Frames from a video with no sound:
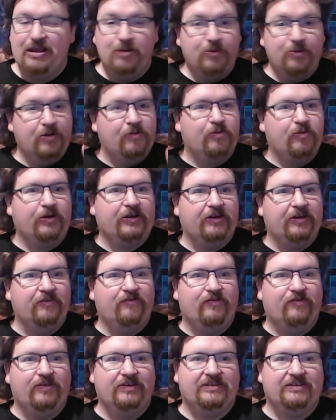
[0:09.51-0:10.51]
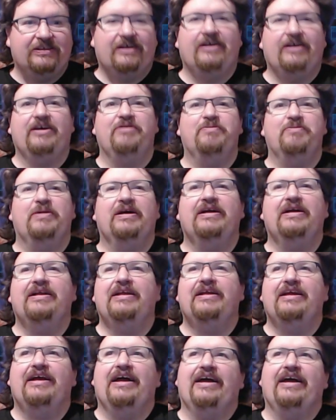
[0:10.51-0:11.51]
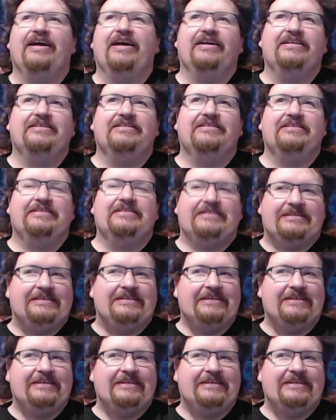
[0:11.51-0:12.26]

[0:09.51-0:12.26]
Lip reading: I've been working full time and